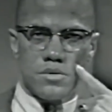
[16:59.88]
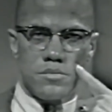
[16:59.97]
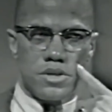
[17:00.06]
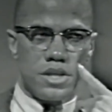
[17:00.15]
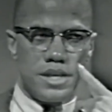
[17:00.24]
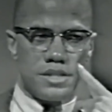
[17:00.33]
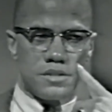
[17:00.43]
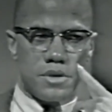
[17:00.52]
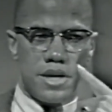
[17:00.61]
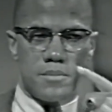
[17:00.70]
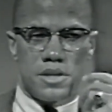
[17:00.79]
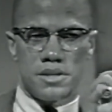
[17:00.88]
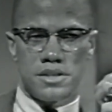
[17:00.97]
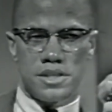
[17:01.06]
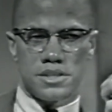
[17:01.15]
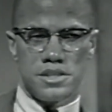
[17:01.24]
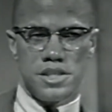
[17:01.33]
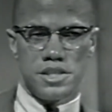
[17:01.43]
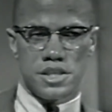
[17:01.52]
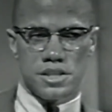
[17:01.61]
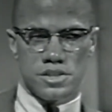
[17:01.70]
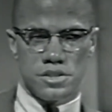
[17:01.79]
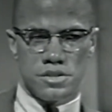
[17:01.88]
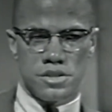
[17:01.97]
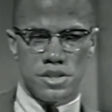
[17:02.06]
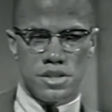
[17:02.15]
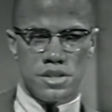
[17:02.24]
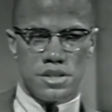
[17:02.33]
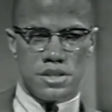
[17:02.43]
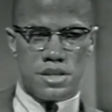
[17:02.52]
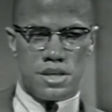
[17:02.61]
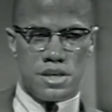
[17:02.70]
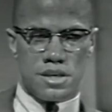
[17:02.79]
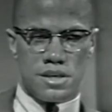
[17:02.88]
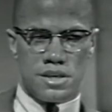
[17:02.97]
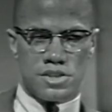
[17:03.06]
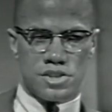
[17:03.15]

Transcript: Honorable Elijah Muhammad doesn't teach us to uh,